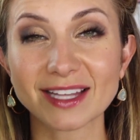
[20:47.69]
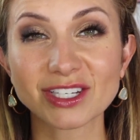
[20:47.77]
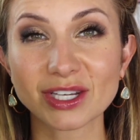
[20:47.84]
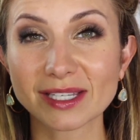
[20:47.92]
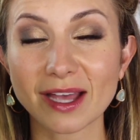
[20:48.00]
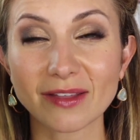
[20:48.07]

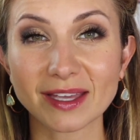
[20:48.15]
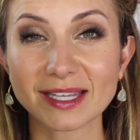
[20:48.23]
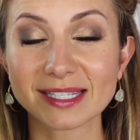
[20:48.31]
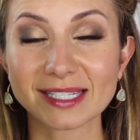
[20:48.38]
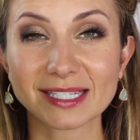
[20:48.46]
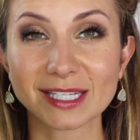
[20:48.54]
That's just how the
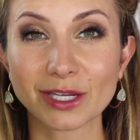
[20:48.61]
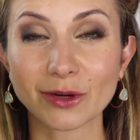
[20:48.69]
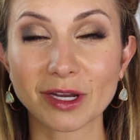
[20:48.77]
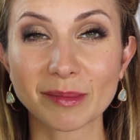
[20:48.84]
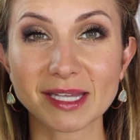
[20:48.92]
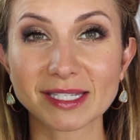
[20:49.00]
It CC
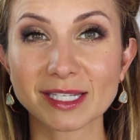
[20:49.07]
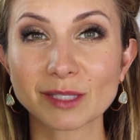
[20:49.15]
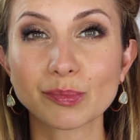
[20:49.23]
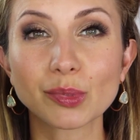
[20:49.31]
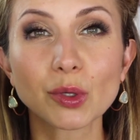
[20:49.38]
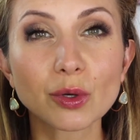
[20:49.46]
cream is.
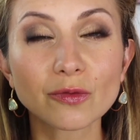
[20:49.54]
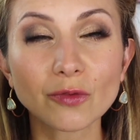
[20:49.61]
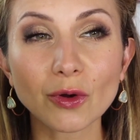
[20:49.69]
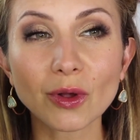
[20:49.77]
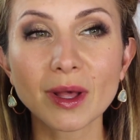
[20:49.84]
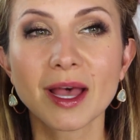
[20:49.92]
It's
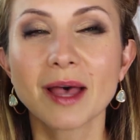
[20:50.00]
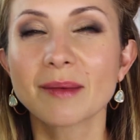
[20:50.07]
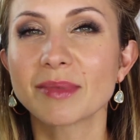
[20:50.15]
beautiful,